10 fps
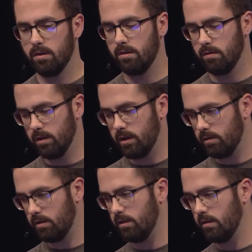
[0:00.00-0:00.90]
it's really
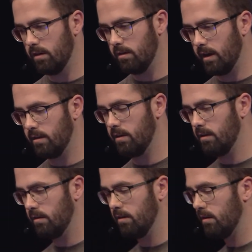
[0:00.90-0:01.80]
interesting to detect an
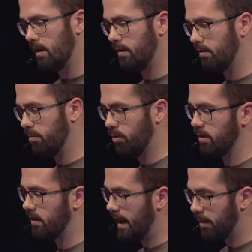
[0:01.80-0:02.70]
incident at the
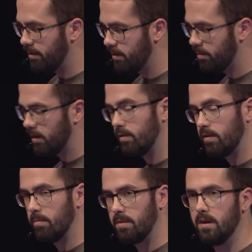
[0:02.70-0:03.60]
point it happens, but if it's
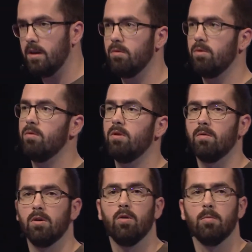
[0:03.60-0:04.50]
something new, you
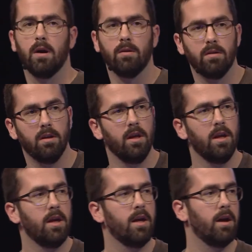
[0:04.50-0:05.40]
don't know about it.
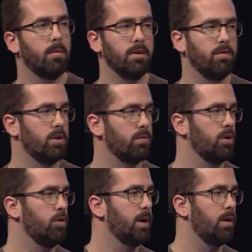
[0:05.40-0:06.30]
If you don't
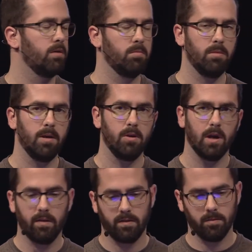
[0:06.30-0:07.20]
know about it, maybe it
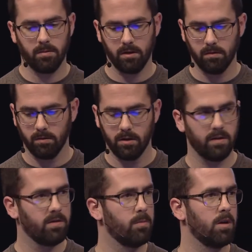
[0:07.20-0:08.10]
has something really
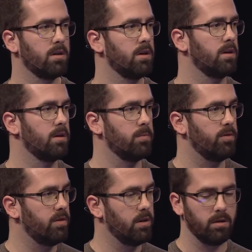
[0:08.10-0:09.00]
smart like a
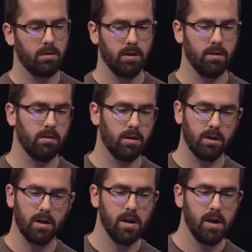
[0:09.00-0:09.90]
machine learning
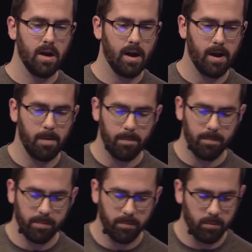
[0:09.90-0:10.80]
thing.
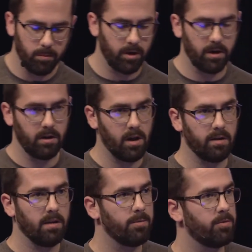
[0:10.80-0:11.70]
But a lot
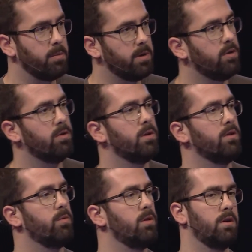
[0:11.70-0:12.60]
of times what we do
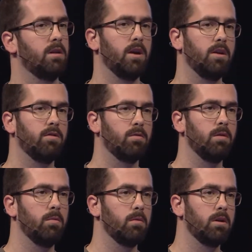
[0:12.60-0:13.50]
is we look at the history.
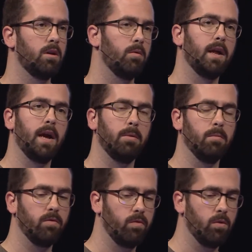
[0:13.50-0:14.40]
We want to know what
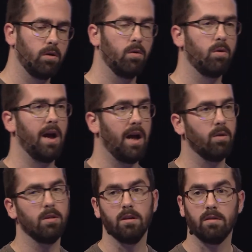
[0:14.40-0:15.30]
happened before or
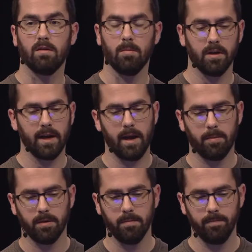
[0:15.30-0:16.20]
how did something
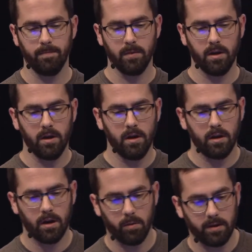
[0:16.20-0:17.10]
happen.
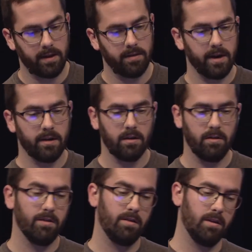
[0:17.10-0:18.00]
Now with that data,
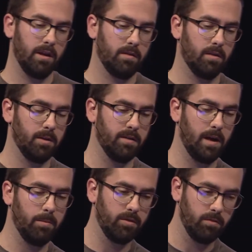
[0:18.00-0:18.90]
just to give some
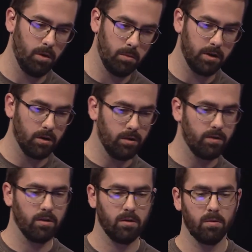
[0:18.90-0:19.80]
examples of what we can
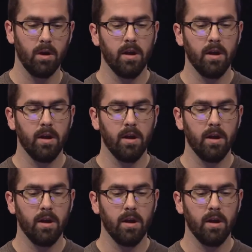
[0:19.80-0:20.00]
also do,